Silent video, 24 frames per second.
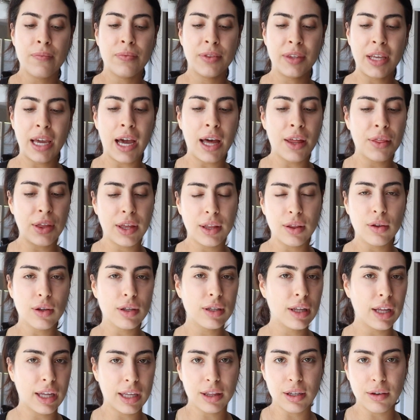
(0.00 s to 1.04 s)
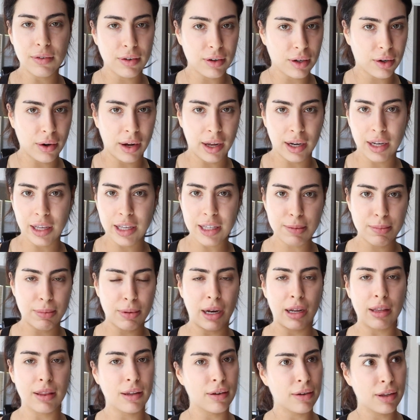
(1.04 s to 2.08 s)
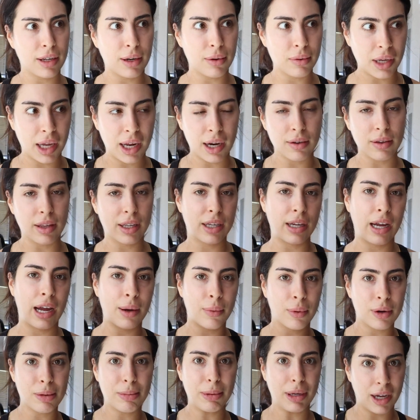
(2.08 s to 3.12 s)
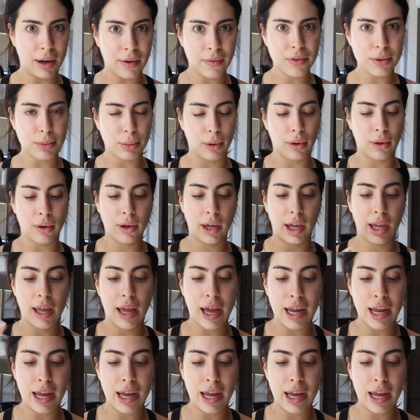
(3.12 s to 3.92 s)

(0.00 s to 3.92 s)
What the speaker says: Yeah, they look like they're for grannies, but I literally don't care. Like, I want to be comfortable, okay?